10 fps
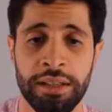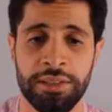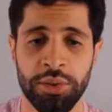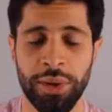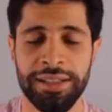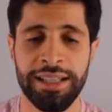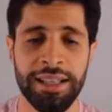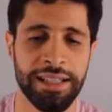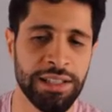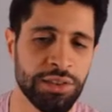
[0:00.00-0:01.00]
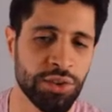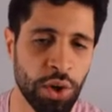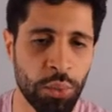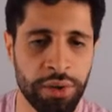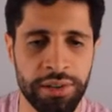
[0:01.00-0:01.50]
So ideally, you
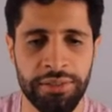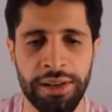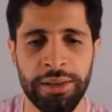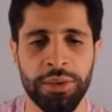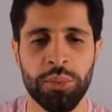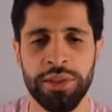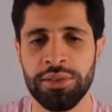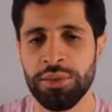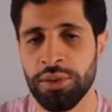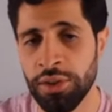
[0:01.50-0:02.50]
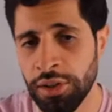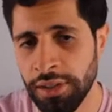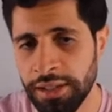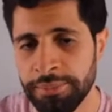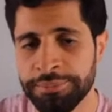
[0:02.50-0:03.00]
don't want to develop the queen too
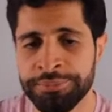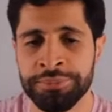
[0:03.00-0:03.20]
early.